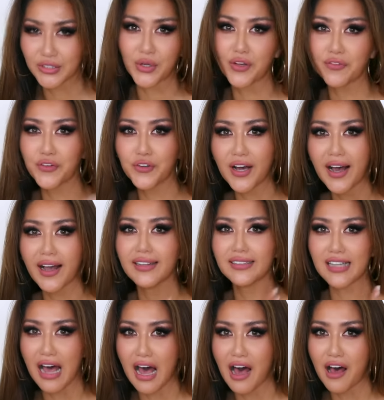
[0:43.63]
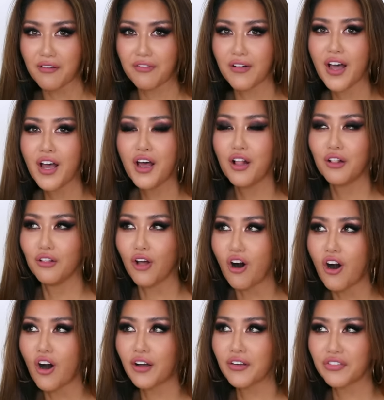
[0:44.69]
So if you guys have
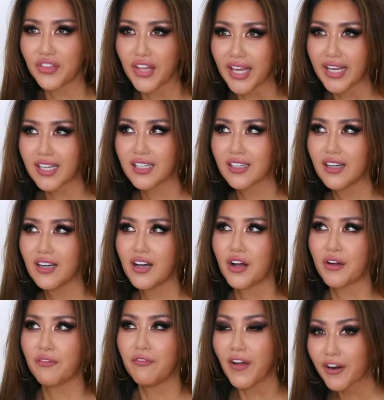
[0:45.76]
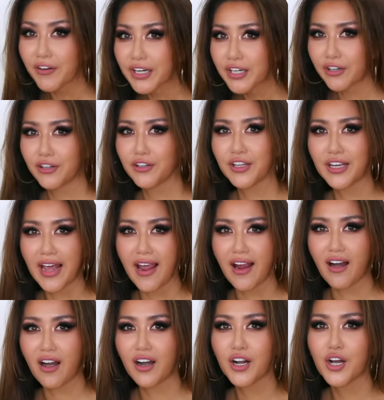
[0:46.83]
long, thick, very curly
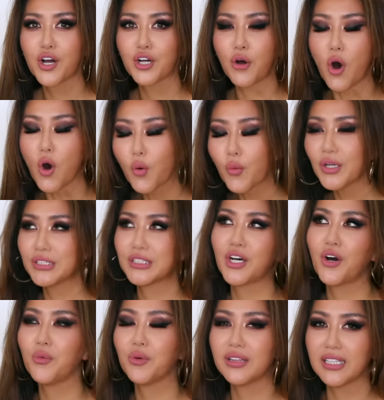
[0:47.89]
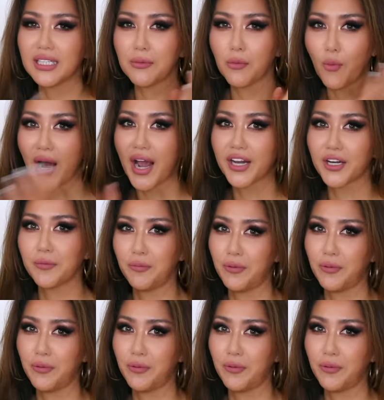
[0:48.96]
hair, always go with the wider